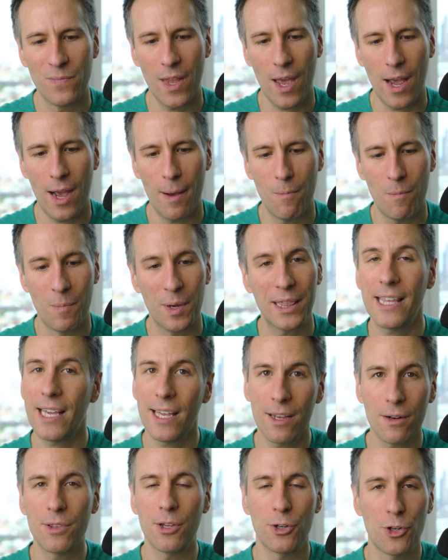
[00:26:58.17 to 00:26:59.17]
Um, but
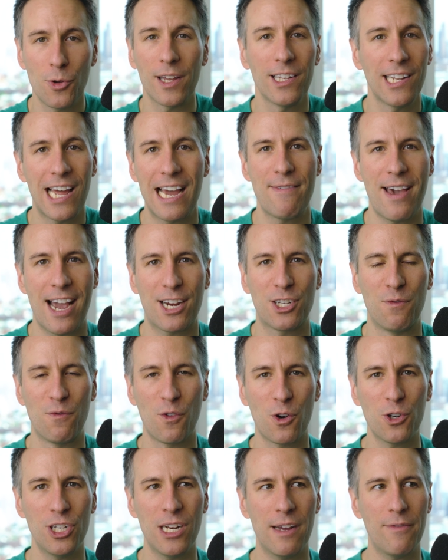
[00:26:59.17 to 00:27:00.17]
they they're doing a live action
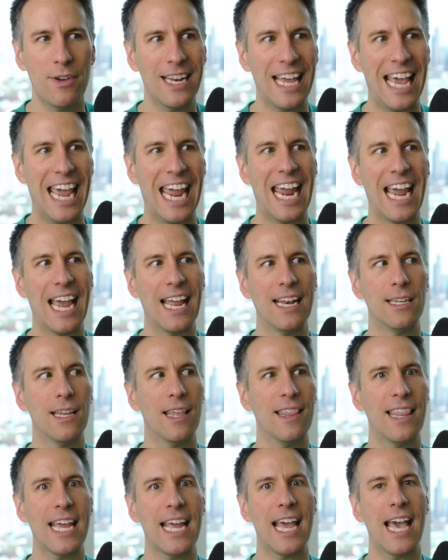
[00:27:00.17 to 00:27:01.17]
version of it, and
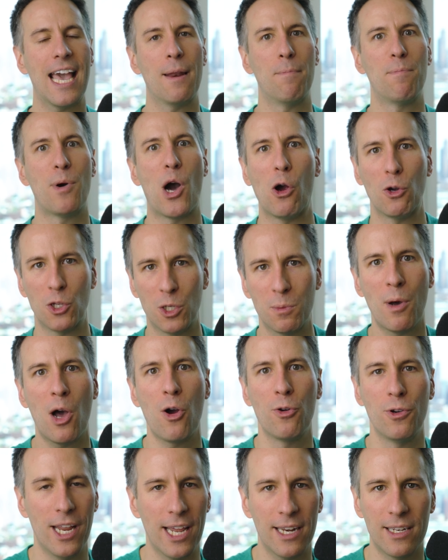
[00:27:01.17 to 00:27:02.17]
they had
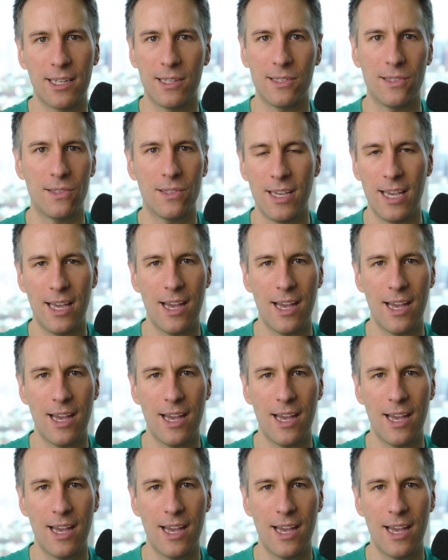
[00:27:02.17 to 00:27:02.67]
postponed it because